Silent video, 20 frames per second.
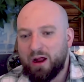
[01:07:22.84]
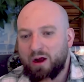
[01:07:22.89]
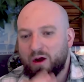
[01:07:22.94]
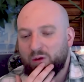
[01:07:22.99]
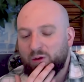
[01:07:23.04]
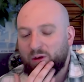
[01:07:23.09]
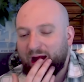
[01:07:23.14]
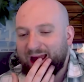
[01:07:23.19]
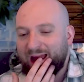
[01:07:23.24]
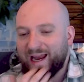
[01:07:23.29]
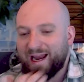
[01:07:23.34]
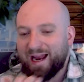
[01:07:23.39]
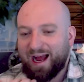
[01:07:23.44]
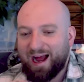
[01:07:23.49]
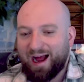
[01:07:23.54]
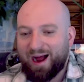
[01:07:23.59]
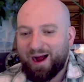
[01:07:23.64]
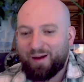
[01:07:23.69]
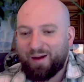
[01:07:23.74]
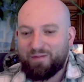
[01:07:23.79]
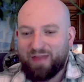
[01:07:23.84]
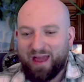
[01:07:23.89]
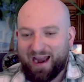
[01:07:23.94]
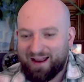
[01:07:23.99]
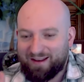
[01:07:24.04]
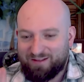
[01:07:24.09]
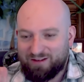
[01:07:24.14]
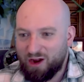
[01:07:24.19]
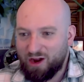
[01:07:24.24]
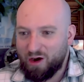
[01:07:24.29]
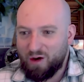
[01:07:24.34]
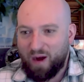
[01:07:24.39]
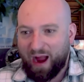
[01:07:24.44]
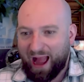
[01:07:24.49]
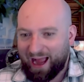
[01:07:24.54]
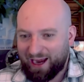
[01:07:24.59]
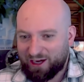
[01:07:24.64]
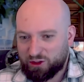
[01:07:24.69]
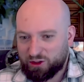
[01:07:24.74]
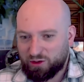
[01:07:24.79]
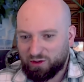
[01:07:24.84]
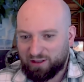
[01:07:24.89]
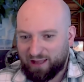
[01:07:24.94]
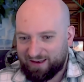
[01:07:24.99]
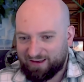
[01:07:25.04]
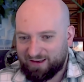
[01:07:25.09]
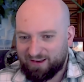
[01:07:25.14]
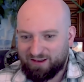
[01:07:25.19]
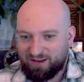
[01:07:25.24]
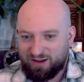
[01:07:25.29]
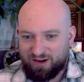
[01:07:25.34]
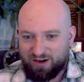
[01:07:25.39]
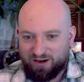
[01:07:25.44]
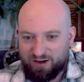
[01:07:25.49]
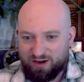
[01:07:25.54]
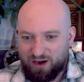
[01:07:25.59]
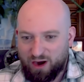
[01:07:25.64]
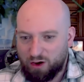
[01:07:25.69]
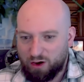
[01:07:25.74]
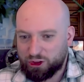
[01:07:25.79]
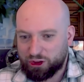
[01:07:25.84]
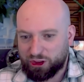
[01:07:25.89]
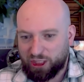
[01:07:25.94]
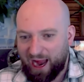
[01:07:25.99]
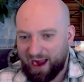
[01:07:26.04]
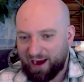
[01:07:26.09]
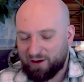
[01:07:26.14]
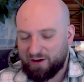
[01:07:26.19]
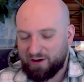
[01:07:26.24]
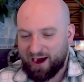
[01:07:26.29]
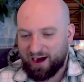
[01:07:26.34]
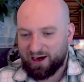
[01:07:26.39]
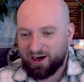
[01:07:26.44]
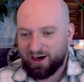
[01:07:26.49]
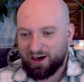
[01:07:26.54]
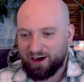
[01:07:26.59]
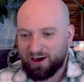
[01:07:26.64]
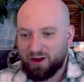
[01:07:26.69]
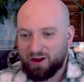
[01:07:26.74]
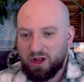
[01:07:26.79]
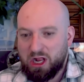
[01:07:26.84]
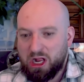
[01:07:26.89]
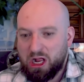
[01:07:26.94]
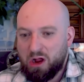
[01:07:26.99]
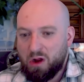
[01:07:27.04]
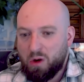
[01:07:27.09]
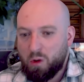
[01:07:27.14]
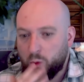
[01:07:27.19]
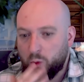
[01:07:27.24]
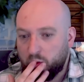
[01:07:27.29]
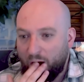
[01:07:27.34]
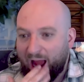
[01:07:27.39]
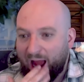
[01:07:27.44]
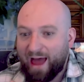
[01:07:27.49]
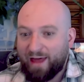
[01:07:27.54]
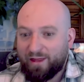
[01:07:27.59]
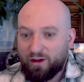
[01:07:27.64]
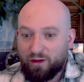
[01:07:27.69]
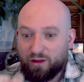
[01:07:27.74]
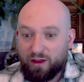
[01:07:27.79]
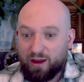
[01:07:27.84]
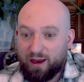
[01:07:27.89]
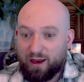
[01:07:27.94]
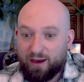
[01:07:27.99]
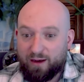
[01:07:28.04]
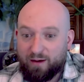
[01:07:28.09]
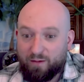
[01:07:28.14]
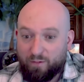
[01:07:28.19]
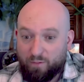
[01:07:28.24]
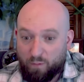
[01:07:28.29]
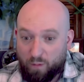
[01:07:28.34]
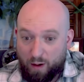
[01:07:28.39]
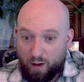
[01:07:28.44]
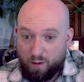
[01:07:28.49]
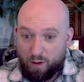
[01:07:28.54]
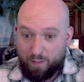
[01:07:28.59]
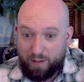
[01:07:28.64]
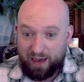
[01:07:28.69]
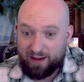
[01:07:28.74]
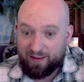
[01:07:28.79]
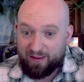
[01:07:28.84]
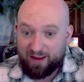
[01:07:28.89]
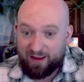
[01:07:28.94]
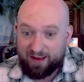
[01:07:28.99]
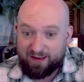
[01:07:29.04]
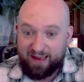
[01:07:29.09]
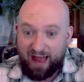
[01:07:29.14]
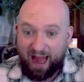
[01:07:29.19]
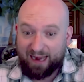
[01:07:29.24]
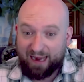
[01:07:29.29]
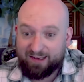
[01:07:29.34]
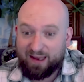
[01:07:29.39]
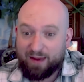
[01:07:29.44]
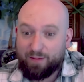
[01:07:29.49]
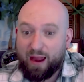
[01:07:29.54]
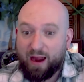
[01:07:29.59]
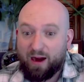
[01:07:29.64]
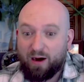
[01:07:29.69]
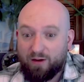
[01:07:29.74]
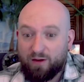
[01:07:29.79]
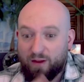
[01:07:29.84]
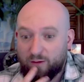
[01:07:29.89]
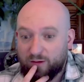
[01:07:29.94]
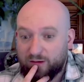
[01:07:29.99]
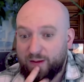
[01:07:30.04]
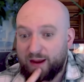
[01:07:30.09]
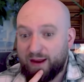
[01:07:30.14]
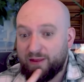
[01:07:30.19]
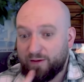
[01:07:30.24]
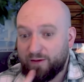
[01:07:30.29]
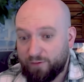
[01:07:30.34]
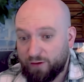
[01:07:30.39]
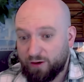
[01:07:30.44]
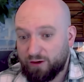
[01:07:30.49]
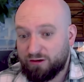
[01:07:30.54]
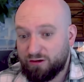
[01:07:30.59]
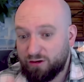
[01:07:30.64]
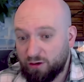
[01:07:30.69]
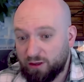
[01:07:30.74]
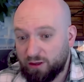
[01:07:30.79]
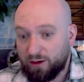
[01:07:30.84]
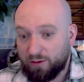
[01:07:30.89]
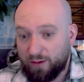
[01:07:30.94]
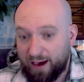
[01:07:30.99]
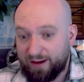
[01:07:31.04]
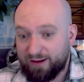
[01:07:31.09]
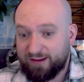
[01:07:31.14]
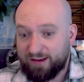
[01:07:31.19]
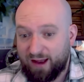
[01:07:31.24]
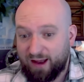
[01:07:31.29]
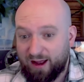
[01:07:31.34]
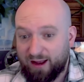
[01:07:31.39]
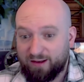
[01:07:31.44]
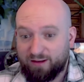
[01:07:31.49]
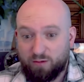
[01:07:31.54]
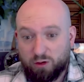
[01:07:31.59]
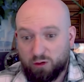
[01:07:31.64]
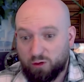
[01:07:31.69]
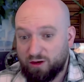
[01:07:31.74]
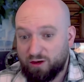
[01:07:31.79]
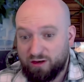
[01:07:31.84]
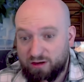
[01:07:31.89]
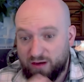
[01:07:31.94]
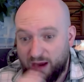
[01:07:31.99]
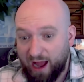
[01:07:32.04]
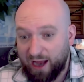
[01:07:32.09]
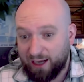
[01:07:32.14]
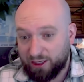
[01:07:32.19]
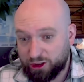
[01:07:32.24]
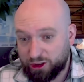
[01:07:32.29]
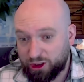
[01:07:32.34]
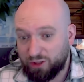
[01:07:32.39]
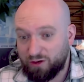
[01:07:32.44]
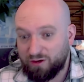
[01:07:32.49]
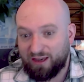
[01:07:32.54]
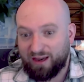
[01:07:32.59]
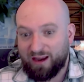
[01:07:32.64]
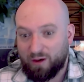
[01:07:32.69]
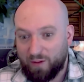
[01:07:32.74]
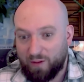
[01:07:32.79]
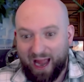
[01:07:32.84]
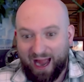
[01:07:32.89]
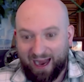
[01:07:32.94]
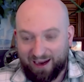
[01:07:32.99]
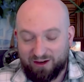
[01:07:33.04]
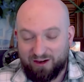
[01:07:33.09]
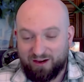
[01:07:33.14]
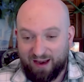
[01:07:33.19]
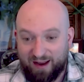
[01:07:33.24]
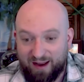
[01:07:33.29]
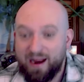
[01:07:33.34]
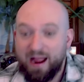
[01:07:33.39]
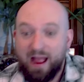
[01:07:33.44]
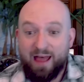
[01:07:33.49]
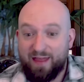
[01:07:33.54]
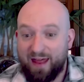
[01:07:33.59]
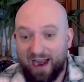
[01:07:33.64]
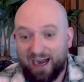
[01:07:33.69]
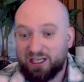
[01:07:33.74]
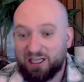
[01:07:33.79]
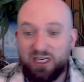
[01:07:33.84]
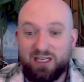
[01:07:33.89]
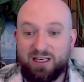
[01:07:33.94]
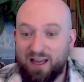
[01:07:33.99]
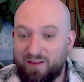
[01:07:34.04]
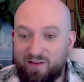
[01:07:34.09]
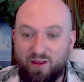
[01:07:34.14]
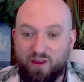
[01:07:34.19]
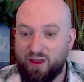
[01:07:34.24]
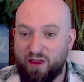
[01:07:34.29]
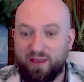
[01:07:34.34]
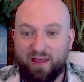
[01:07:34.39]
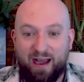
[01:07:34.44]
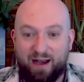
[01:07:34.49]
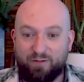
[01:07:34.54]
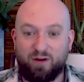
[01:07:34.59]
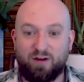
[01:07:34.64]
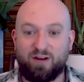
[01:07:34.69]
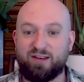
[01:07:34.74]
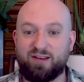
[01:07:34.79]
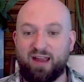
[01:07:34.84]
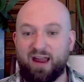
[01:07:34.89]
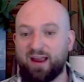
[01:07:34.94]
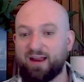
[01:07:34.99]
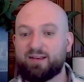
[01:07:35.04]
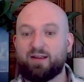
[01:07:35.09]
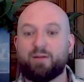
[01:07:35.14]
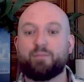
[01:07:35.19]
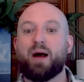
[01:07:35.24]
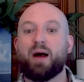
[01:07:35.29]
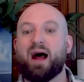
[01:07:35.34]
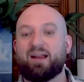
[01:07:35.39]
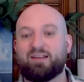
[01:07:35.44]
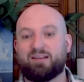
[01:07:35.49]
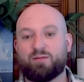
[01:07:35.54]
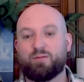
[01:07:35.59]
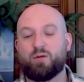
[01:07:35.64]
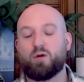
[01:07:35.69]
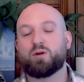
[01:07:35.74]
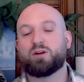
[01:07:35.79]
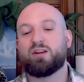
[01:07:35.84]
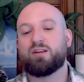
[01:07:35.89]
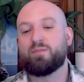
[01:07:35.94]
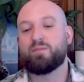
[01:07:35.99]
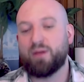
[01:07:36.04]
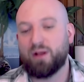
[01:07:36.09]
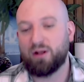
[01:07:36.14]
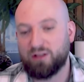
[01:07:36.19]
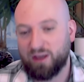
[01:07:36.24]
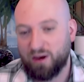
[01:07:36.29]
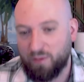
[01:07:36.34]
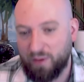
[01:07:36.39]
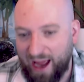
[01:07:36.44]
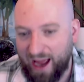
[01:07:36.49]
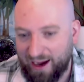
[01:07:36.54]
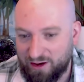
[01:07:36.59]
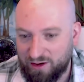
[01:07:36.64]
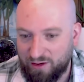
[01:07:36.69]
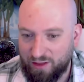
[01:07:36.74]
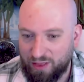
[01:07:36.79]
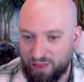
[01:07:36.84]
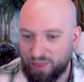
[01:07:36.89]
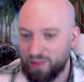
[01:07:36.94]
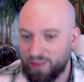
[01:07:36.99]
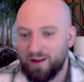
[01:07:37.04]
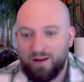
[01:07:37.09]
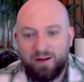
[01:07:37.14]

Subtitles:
right, that has no actual lessons learned, no track record, rather than we're repeating the exact same error that was made in the first nuclear renaissance, which was not choosing a reactor design that actually did the thing that everyone is saying is impossible, which is building a reactor in